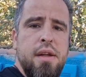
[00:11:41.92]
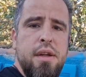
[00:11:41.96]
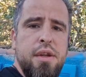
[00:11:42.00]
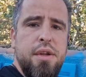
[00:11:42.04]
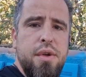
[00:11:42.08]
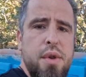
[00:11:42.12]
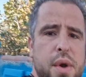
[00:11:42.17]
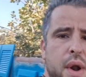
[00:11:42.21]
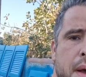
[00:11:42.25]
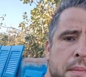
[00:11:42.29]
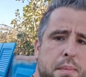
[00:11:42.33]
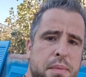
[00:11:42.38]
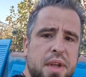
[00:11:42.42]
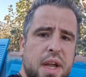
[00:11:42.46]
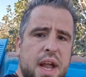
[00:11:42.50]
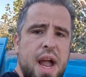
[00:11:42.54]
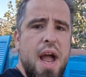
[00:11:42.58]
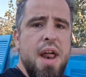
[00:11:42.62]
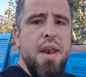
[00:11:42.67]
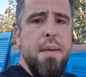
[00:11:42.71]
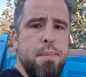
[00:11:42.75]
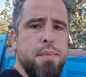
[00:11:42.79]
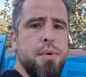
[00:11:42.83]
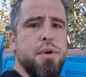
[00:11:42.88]
You know, I'm the
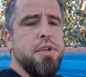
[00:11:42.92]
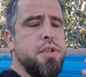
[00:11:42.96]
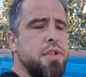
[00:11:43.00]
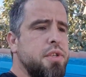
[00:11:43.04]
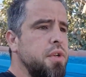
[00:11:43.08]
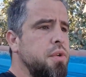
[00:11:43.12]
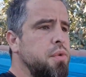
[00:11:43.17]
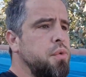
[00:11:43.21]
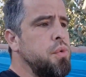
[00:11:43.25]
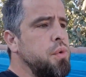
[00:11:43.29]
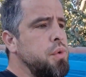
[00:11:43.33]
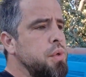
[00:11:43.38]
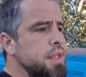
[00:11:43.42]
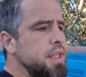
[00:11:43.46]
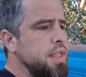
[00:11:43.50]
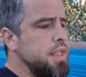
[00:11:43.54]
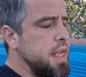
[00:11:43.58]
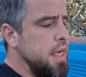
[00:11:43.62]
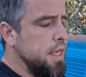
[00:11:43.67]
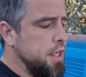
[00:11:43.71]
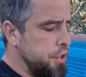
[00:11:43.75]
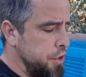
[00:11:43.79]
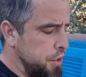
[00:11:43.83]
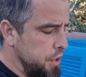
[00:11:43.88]
kind of person who is
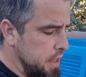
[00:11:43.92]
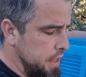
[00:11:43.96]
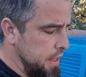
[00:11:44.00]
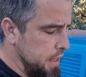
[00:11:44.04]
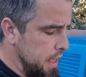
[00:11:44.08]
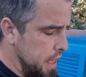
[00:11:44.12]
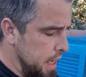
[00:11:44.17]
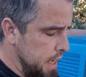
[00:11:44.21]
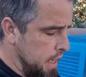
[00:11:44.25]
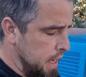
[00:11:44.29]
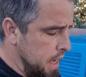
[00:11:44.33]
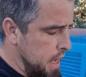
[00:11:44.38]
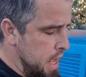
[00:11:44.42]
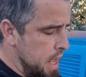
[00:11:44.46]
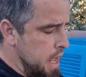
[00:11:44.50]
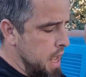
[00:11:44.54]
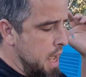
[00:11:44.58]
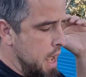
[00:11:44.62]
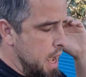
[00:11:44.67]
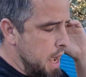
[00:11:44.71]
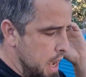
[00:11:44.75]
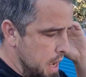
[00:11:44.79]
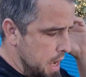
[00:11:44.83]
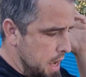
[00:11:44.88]
actually like,
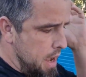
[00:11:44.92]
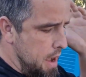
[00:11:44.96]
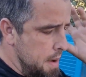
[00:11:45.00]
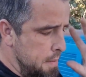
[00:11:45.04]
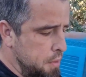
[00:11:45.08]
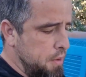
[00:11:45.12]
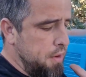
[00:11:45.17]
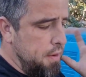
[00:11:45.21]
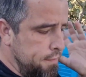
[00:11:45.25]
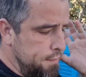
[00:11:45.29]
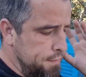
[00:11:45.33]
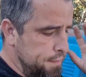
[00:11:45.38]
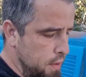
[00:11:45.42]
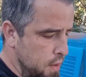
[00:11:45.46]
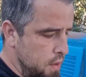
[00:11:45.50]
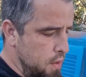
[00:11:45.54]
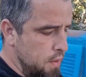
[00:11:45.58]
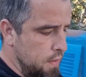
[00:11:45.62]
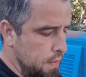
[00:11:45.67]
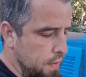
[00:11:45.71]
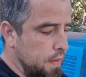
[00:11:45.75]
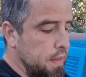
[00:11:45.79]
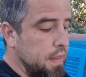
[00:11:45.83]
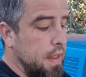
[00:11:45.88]
I'm on the
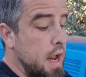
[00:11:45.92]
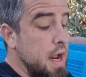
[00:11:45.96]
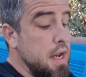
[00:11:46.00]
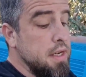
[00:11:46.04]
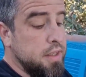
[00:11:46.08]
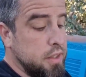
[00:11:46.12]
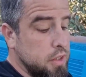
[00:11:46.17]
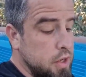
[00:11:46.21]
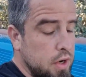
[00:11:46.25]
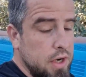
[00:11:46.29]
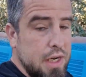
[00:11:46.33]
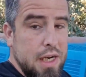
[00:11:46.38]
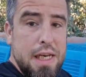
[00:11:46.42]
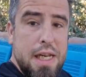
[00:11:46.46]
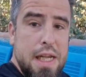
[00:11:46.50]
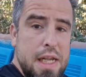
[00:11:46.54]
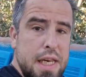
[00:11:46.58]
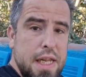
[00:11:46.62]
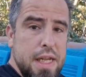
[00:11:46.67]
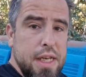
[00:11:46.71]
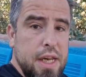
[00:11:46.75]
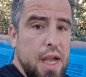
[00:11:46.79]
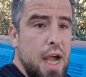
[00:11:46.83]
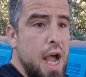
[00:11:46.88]
phone, then I start
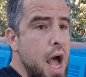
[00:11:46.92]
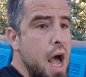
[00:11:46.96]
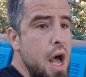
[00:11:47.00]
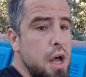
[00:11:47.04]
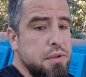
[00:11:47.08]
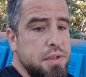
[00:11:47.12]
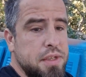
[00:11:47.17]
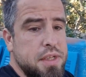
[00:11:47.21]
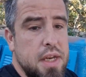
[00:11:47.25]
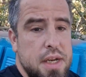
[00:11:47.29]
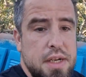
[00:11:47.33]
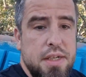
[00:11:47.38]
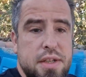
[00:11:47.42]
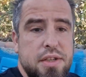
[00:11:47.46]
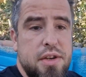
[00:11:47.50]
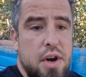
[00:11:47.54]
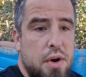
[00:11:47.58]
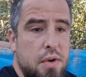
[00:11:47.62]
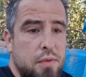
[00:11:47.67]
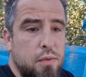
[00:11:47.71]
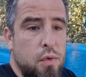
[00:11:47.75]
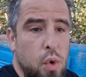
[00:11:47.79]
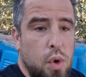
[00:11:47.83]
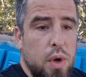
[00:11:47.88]
cleaning the house, then I
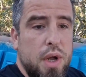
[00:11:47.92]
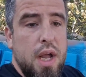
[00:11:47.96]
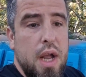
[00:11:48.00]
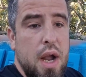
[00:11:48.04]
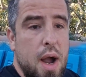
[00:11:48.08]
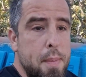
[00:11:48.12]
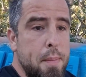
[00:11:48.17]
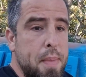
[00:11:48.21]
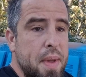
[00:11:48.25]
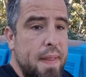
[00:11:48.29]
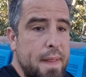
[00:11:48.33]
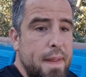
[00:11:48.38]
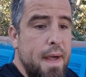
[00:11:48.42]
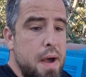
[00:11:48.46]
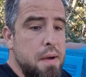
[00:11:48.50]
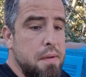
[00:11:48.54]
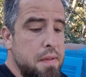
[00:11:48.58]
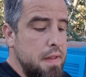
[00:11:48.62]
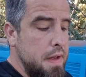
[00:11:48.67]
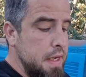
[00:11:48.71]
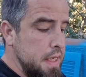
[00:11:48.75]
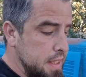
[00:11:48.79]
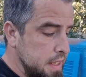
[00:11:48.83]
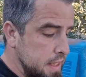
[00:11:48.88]
start walking up and down
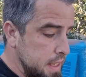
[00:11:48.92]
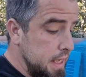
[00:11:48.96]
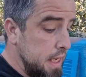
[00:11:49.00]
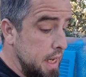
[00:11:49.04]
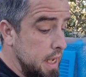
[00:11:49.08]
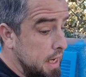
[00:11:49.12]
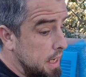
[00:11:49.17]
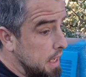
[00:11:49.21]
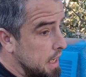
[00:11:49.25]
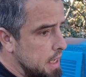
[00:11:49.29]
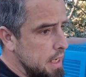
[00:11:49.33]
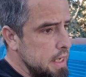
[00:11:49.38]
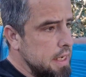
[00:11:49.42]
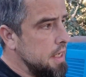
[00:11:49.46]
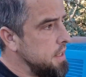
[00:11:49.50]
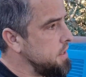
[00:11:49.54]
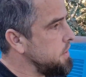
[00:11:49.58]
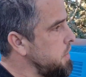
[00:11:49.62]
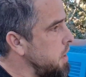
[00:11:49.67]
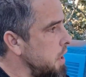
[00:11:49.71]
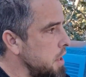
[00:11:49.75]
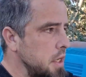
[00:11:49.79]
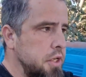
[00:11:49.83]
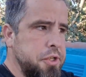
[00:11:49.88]
and this and that, and I
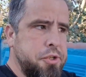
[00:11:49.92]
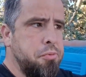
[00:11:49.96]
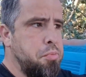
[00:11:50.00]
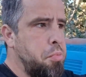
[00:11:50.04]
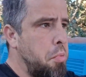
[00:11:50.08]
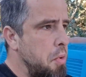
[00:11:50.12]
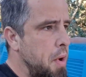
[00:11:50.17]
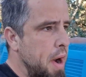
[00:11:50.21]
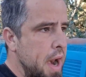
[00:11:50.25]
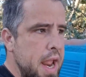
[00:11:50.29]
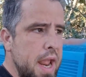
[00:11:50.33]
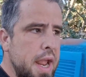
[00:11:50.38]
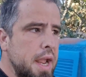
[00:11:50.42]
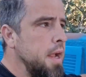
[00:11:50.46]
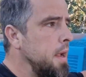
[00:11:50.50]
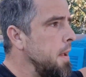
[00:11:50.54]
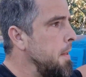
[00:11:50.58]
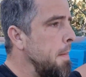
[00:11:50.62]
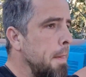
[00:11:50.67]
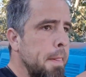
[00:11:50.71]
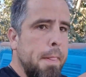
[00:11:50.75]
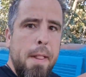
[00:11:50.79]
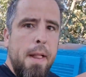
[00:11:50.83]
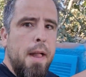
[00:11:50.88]
started spraying
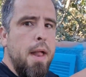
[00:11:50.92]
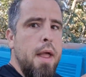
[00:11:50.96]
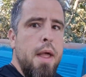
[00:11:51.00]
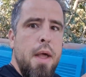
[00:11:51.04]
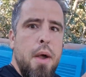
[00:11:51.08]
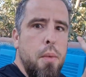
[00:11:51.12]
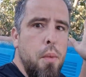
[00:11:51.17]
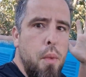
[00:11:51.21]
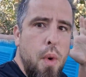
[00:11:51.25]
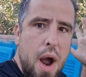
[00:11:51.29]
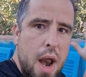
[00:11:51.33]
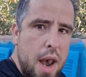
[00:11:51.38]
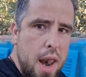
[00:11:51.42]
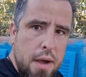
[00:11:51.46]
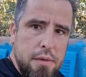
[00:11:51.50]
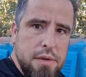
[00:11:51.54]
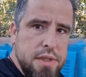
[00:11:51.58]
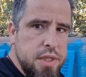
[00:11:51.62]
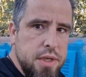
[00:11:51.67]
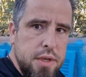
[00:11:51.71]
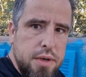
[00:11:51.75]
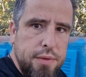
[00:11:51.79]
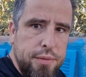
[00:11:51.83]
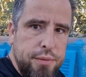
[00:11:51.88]
while I
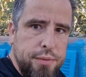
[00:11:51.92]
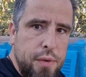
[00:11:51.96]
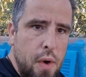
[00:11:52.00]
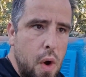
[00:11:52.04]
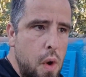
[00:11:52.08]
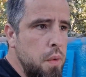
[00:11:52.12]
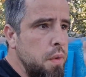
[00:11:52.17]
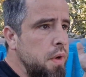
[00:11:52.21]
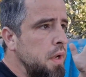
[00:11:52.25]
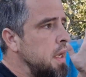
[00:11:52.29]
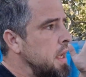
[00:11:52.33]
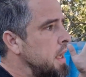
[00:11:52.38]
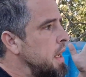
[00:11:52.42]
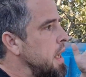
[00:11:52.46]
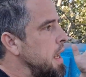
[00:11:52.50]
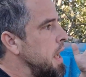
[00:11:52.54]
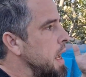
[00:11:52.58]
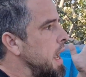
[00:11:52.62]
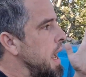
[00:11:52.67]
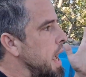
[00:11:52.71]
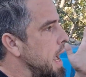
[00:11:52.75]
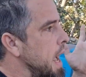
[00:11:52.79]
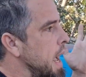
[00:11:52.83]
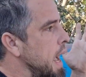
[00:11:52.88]
was on the phone,
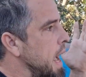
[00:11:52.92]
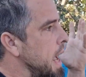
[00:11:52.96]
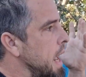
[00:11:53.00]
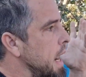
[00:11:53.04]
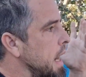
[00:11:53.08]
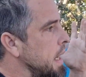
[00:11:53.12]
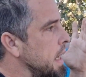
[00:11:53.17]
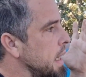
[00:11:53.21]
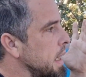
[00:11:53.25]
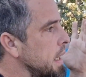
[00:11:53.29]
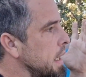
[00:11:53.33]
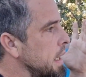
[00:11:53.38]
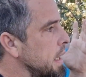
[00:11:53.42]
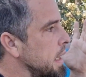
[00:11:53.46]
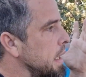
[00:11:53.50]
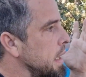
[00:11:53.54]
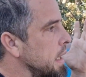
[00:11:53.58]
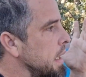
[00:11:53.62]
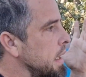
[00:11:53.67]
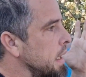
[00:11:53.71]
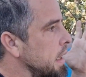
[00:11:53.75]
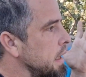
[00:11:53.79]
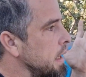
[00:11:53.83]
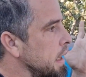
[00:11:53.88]
and
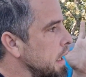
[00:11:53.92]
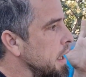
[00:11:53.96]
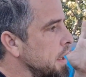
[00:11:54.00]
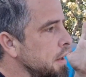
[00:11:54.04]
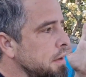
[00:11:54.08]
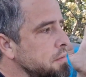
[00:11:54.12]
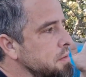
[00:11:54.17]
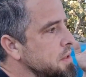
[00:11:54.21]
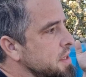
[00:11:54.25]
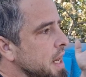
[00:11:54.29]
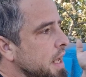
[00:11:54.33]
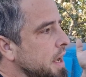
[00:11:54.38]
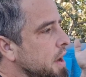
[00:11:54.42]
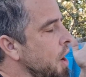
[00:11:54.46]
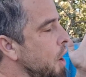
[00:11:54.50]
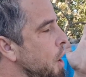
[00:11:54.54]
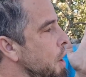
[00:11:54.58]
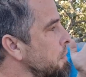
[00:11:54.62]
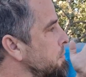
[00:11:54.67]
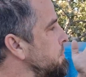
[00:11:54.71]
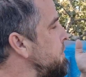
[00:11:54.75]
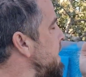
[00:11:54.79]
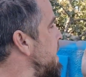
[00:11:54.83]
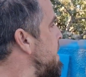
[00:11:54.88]
it was like a
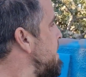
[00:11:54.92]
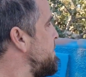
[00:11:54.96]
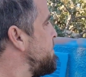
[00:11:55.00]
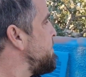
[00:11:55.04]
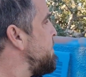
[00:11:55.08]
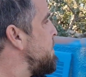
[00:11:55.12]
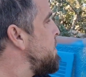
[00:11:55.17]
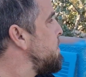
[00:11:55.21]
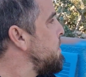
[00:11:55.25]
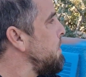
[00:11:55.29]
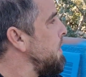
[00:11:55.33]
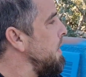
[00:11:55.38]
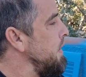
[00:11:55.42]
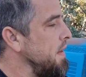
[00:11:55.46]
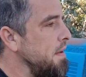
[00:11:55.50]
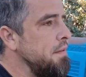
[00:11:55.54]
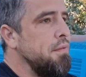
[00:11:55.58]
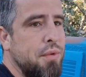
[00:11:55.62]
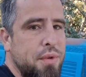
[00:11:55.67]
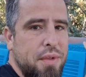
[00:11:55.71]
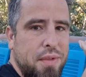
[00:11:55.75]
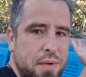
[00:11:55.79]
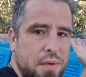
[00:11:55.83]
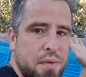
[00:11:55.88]
half an hour phone call and
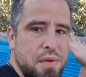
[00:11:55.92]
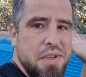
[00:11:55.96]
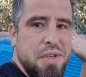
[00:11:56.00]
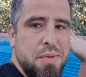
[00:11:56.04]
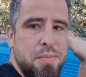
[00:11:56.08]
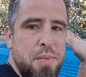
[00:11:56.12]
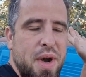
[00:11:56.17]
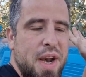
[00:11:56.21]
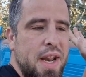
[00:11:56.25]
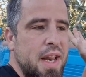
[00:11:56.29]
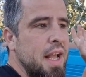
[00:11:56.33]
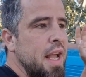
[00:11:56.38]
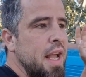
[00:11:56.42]
everything was sprayed.